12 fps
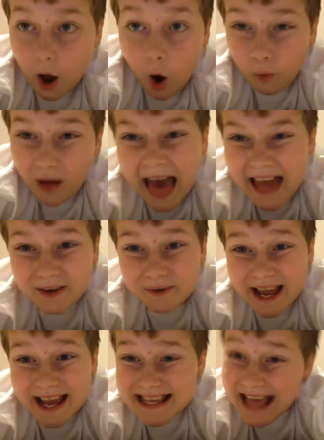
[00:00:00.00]
Well,
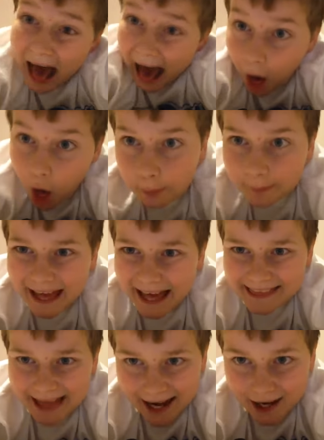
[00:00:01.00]
anyways, hope you
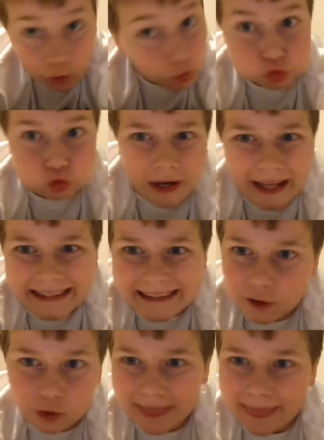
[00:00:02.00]
guys had a great
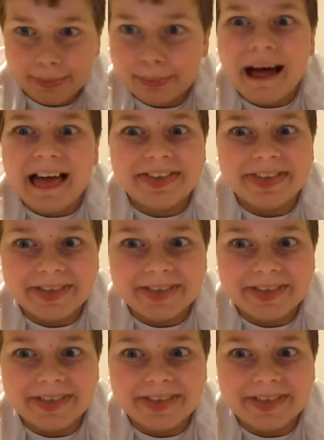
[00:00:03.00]
Christmas